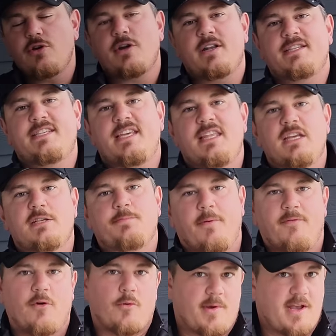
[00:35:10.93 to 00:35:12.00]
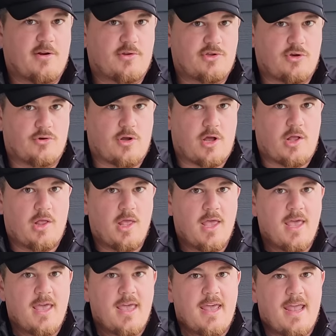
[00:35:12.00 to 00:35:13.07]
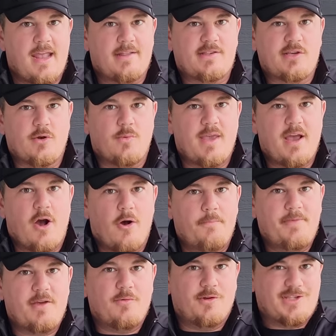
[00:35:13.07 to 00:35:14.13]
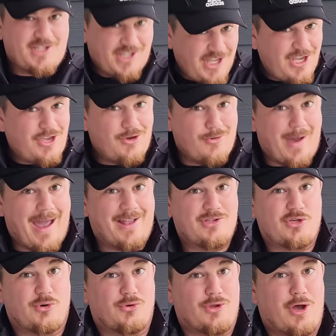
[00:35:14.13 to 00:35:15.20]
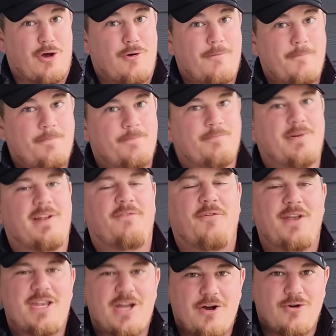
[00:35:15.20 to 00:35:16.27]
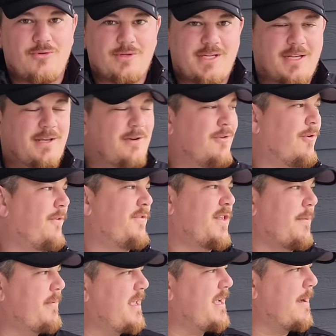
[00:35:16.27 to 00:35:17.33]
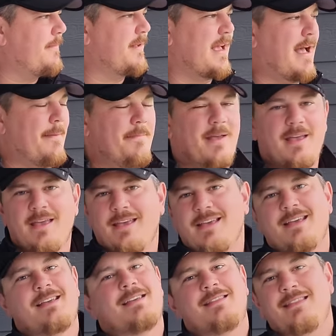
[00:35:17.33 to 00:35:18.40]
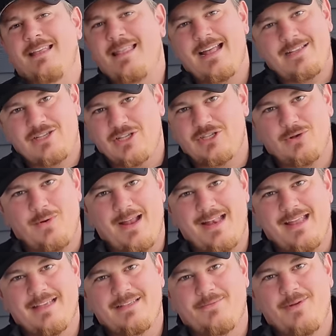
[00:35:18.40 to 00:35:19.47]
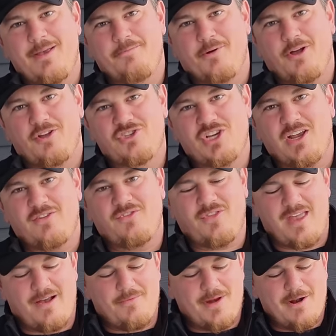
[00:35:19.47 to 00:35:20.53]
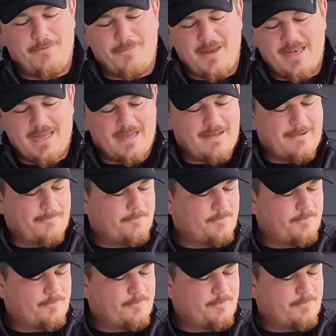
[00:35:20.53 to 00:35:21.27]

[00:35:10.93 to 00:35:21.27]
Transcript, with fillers: going to see this before we go to Joe Nall. And so we hope that we'll see you at Joe Nall. But if we don't, or if something comes up, then that's just the way it is. And we apologize for that. We don't mean to,